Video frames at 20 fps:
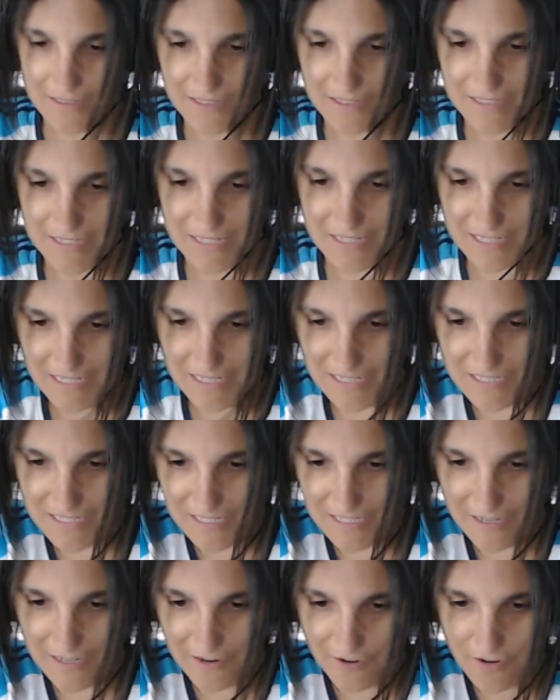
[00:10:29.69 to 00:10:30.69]
It's
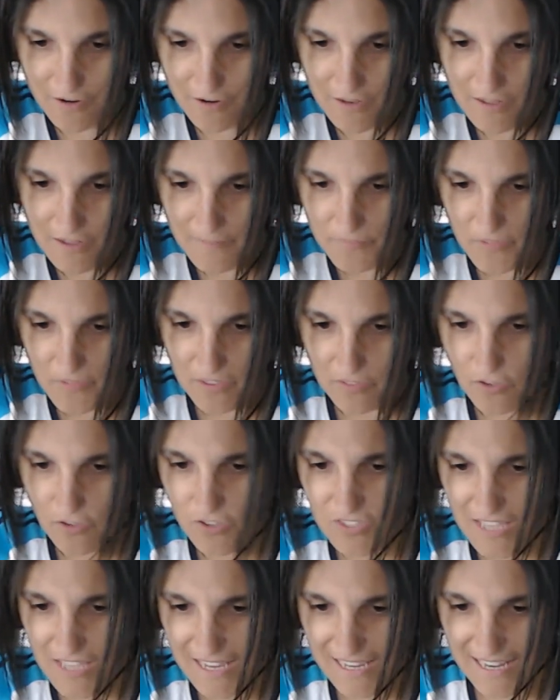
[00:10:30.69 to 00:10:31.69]
easier. It
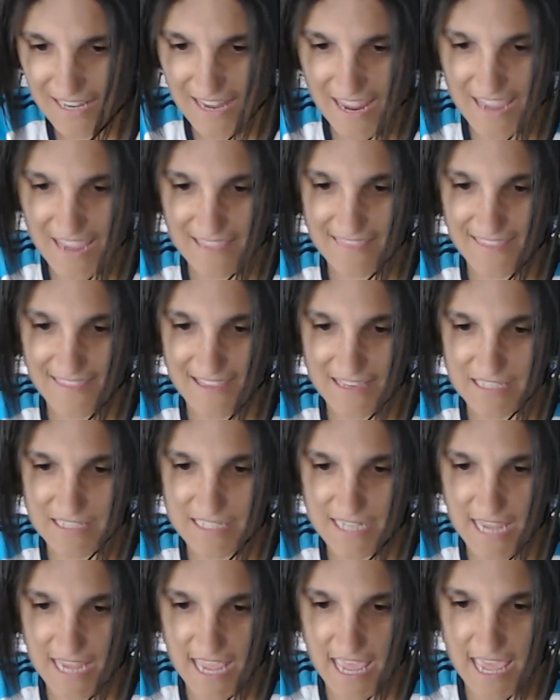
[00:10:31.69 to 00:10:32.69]
looks like an
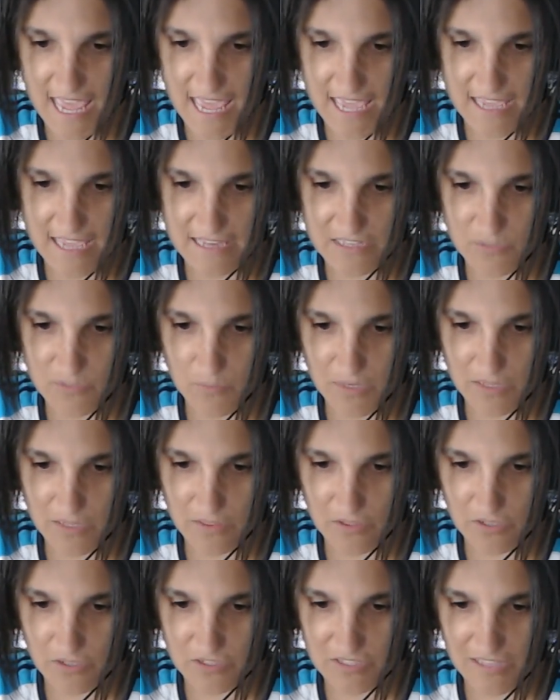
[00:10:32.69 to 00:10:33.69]
atheist A is what
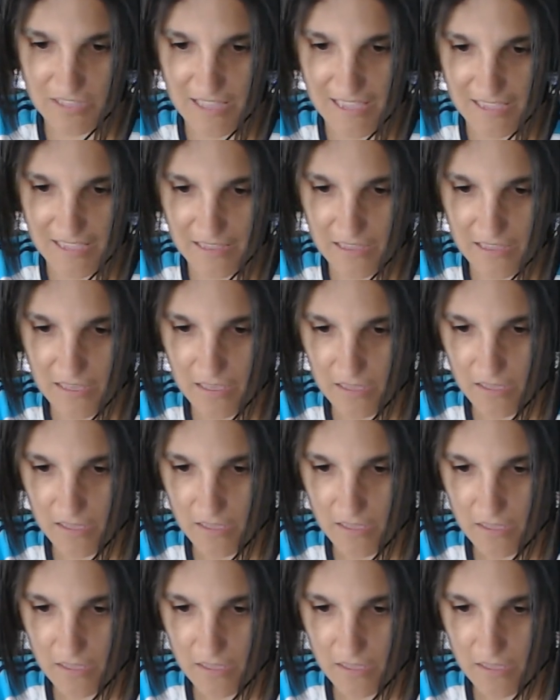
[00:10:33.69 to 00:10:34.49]
it looks like.